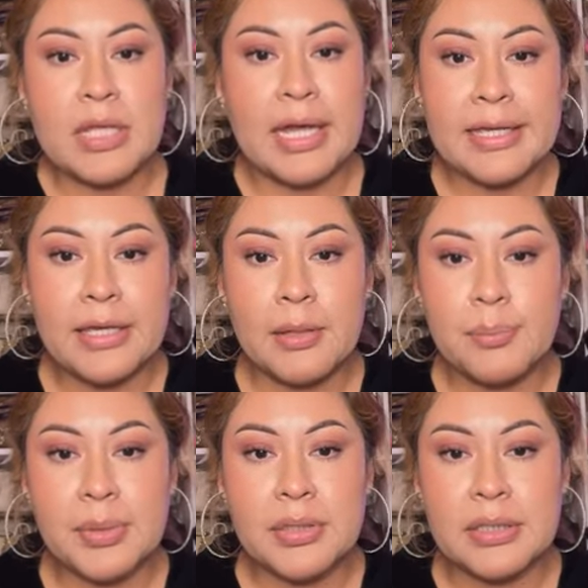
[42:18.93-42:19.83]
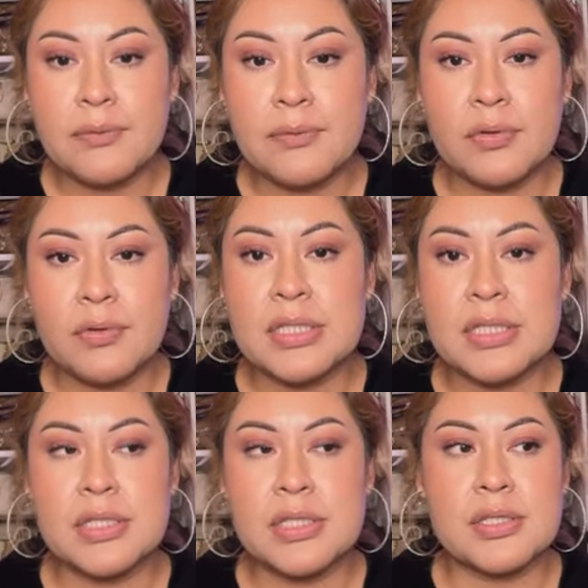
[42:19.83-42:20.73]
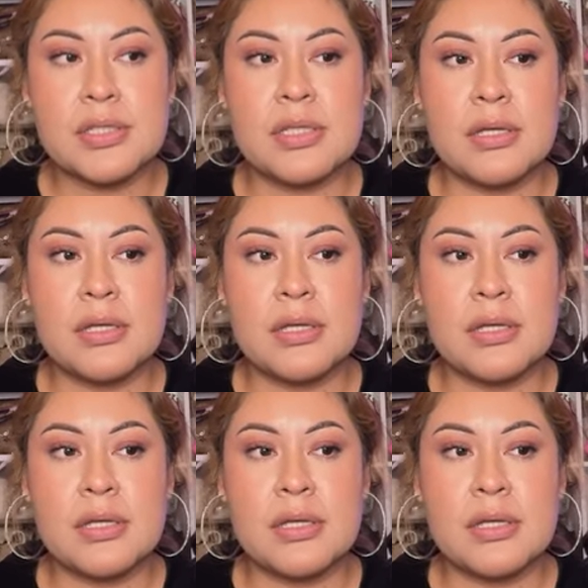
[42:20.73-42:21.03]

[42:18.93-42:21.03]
I can't believe all this is just